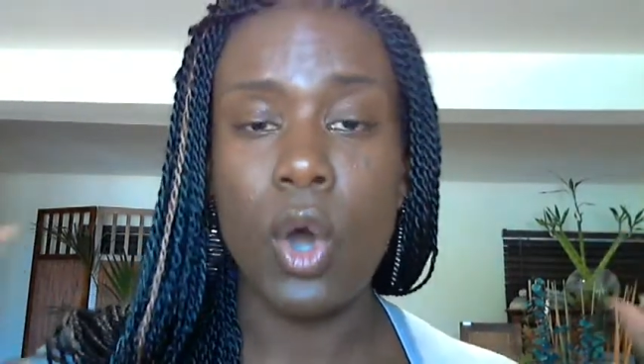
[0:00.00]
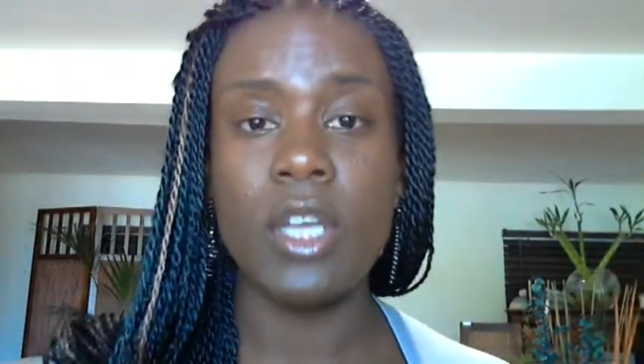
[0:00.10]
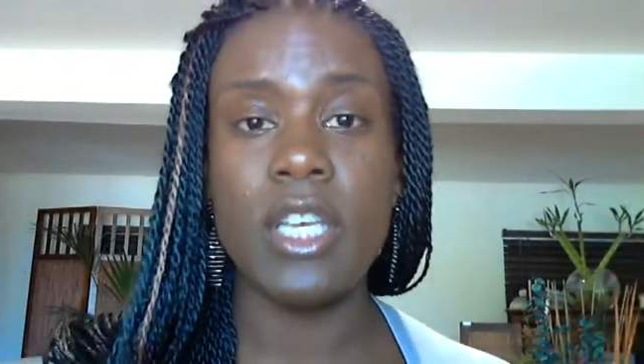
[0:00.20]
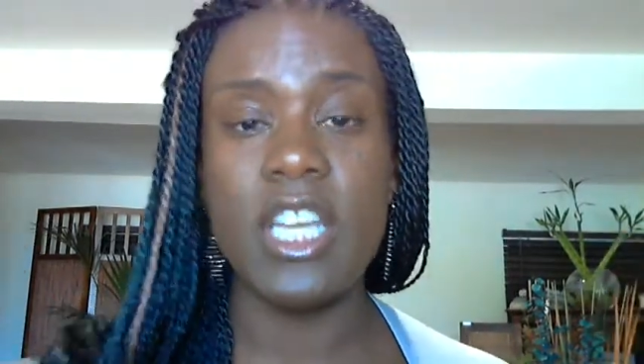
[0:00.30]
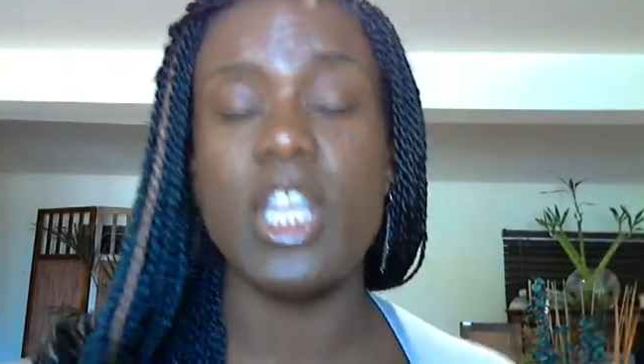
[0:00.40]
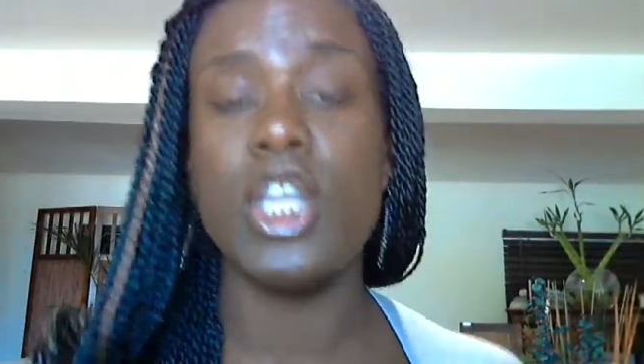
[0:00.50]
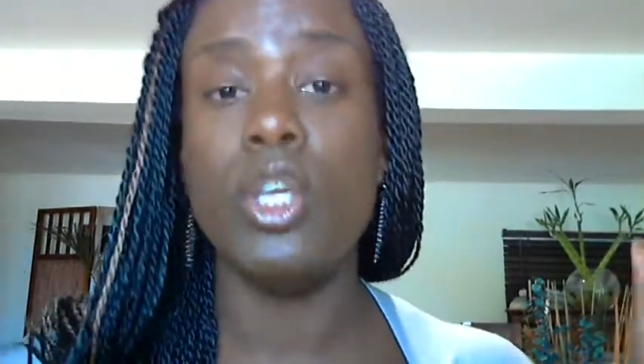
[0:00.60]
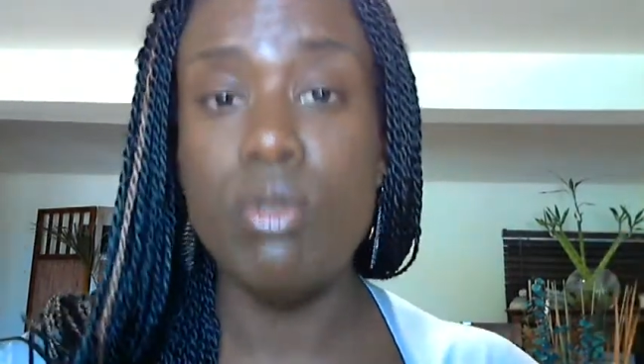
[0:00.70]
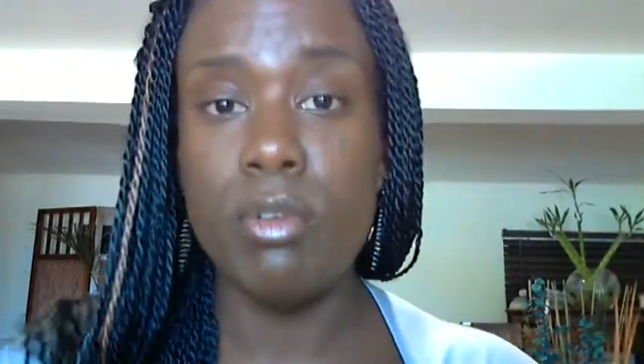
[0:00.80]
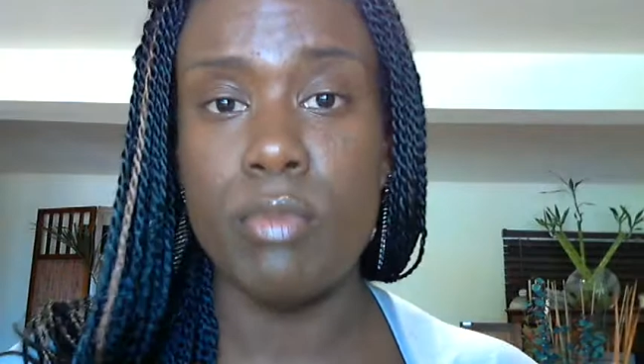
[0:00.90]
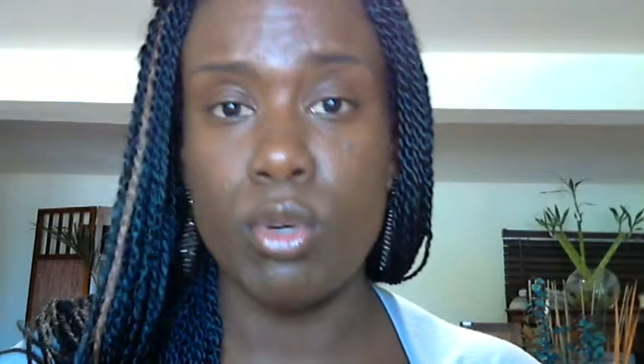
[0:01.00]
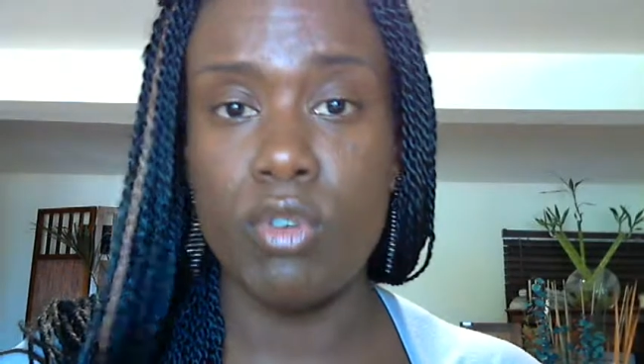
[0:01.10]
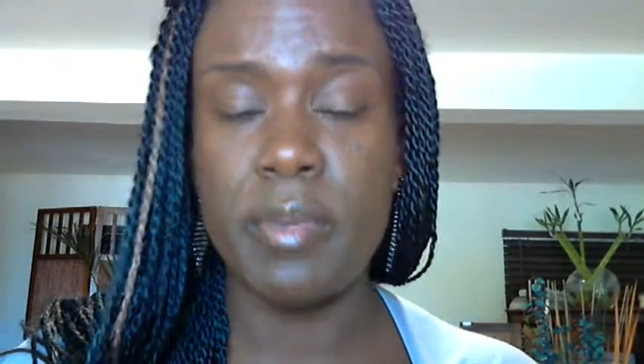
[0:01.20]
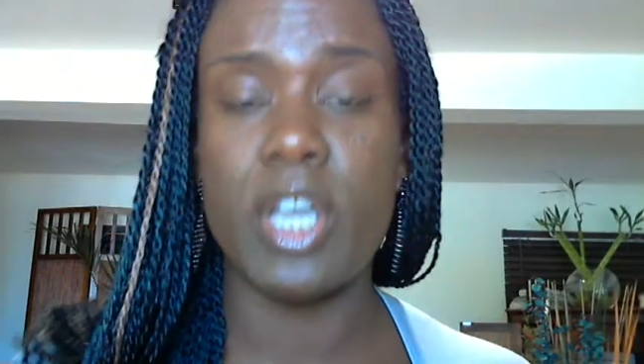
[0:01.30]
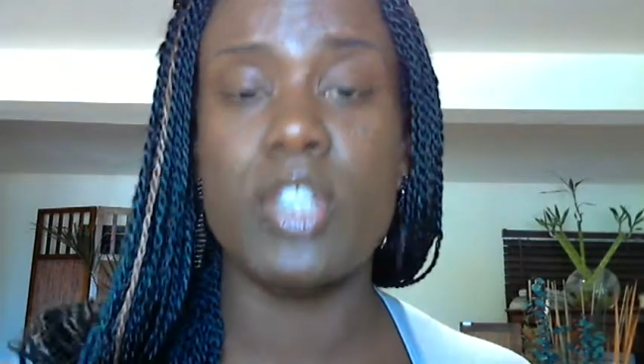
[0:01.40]
needing you to move
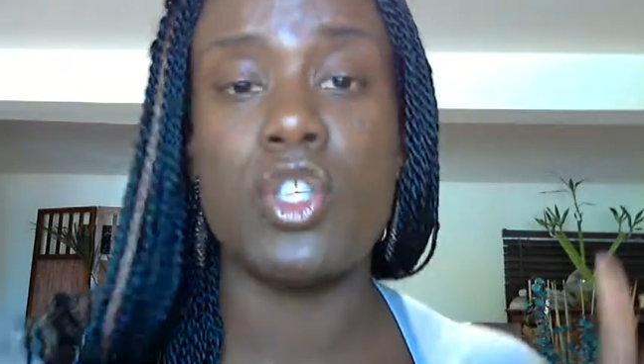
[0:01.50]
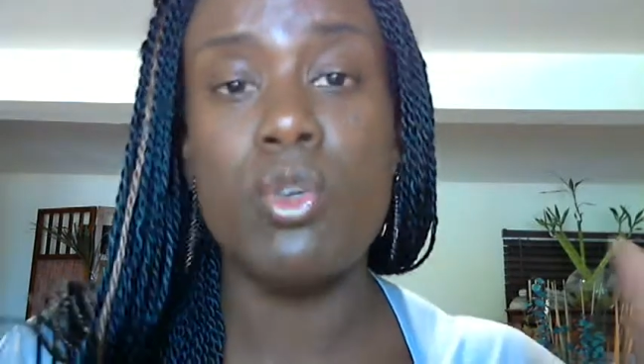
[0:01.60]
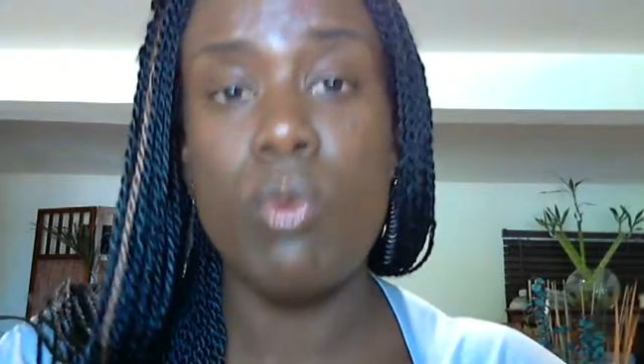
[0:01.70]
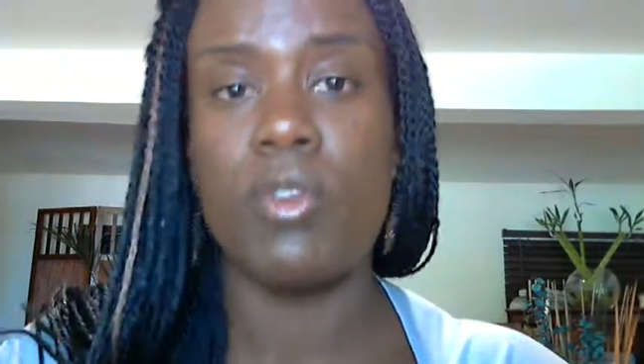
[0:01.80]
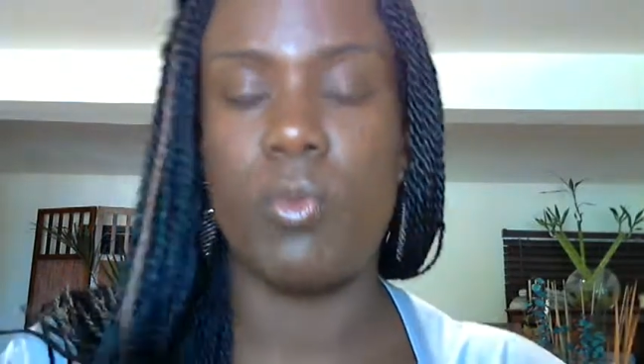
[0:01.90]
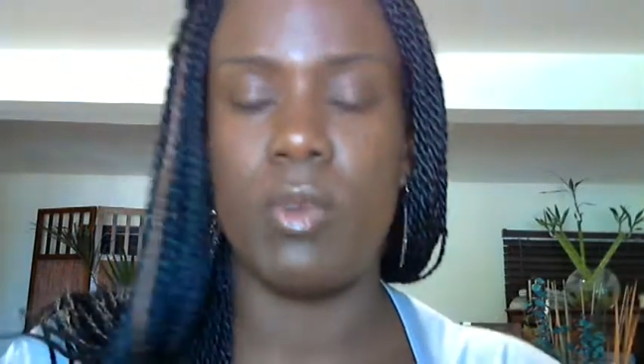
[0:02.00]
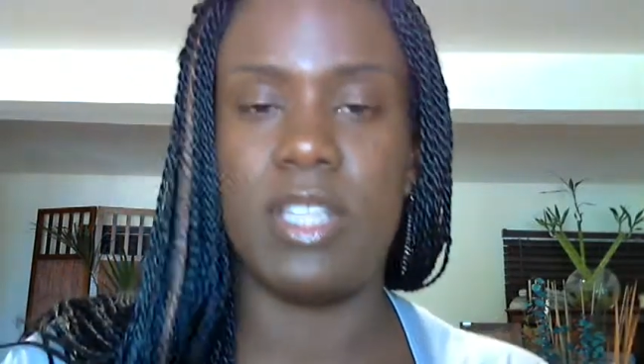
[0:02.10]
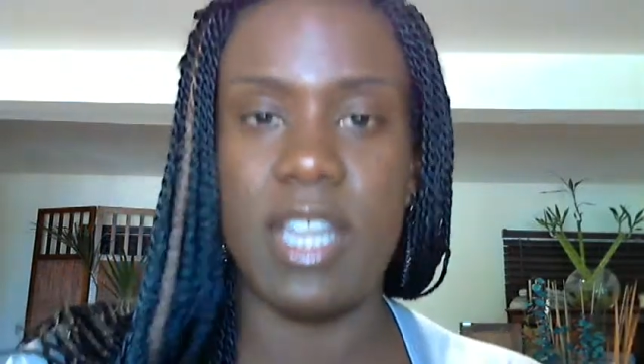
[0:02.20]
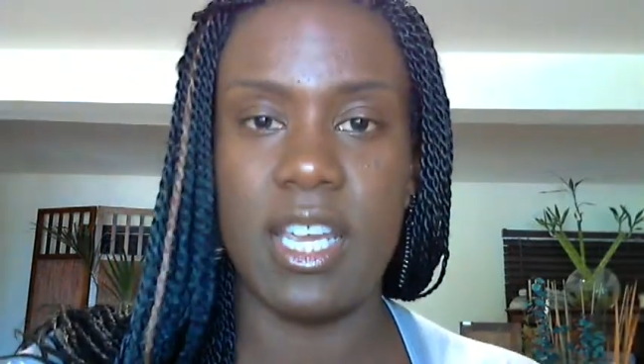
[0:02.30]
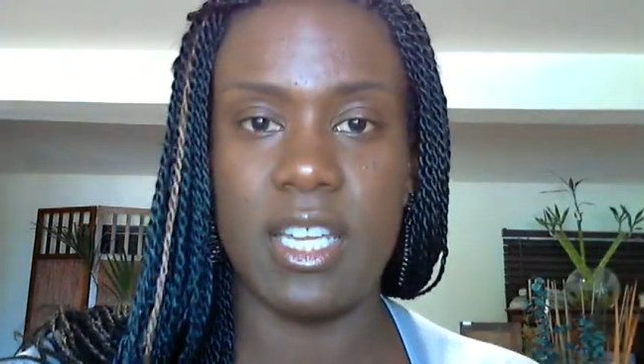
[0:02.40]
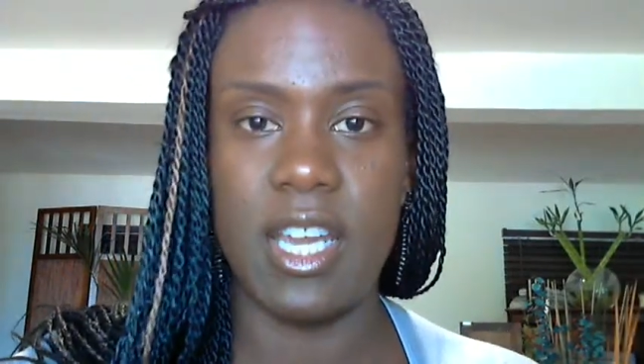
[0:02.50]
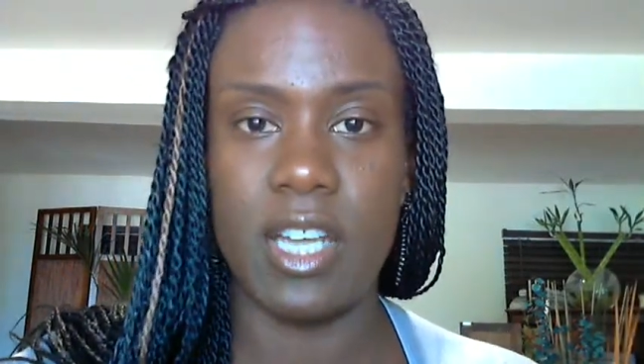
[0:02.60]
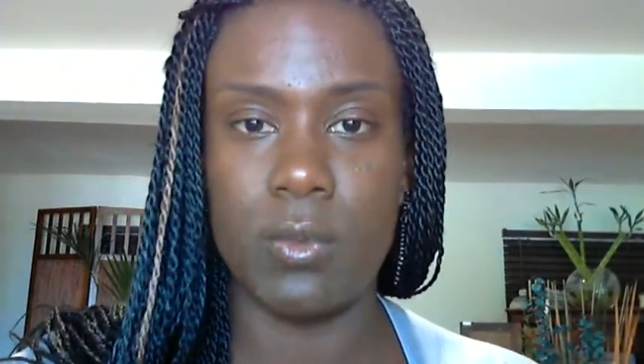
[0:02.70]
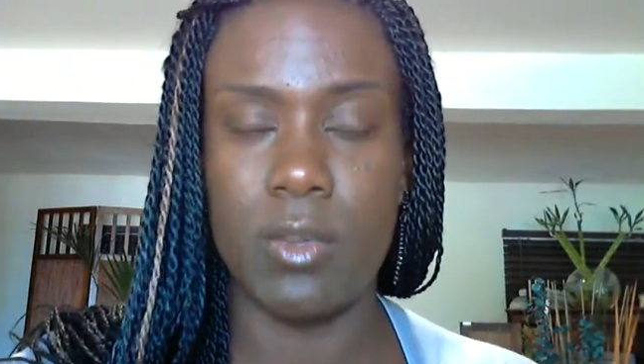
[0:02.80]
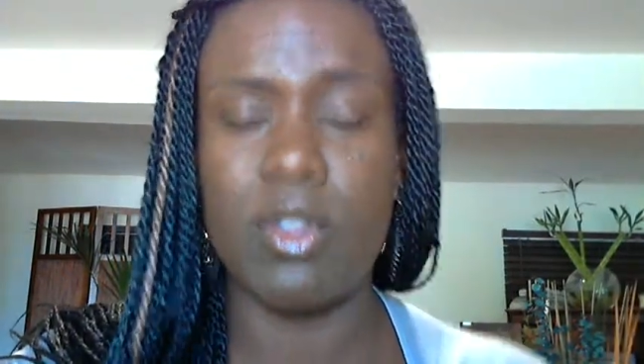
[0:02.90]
because you are the one that they connect with.